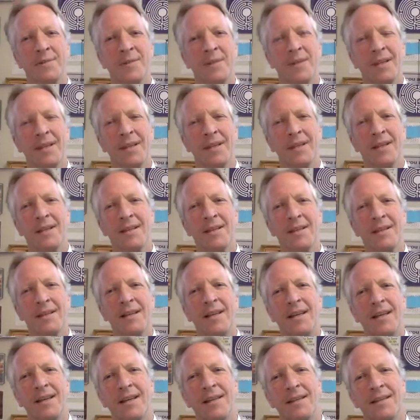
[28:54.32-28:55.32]
And all of us
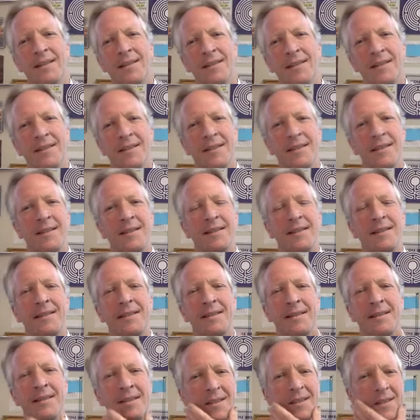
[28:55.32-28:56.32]
do, not just me.
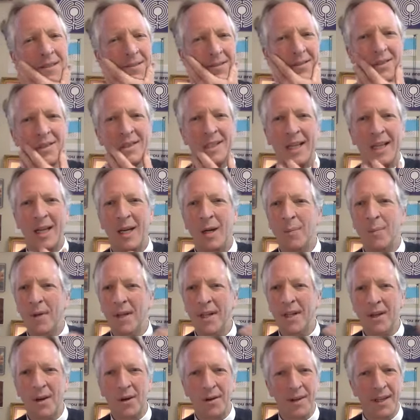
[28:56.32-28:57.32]
Tell me,
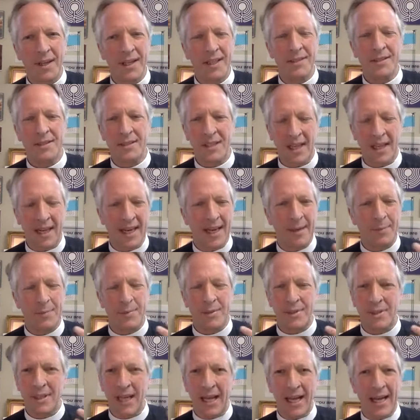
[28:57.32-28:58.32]
are these times
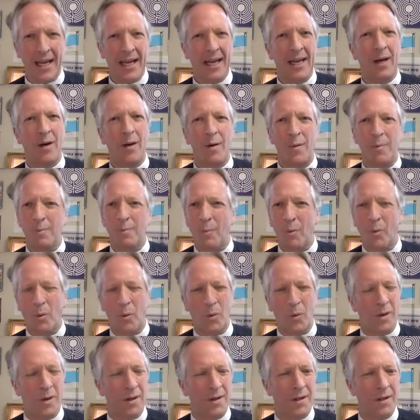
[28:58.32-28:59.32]
now
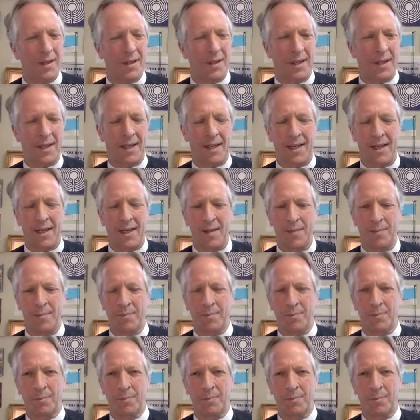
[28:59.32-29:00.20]
more um,